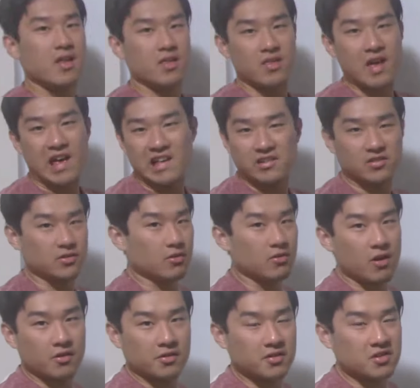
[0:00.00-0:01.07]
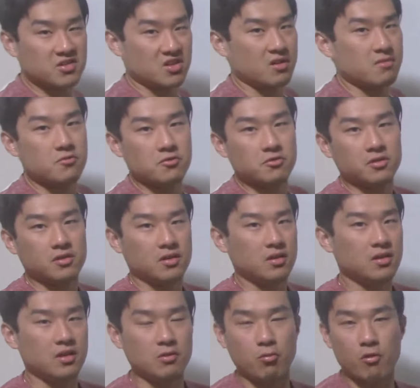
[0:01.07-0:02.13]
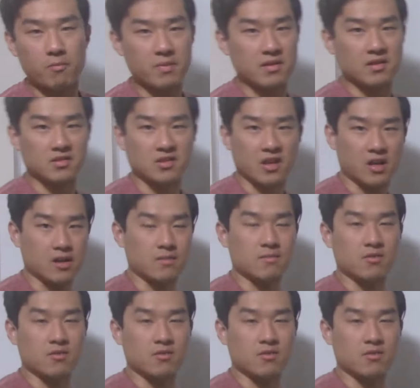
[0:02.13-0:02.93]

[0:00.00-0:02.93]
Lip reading: then it's no longer the same word. It won't be the same.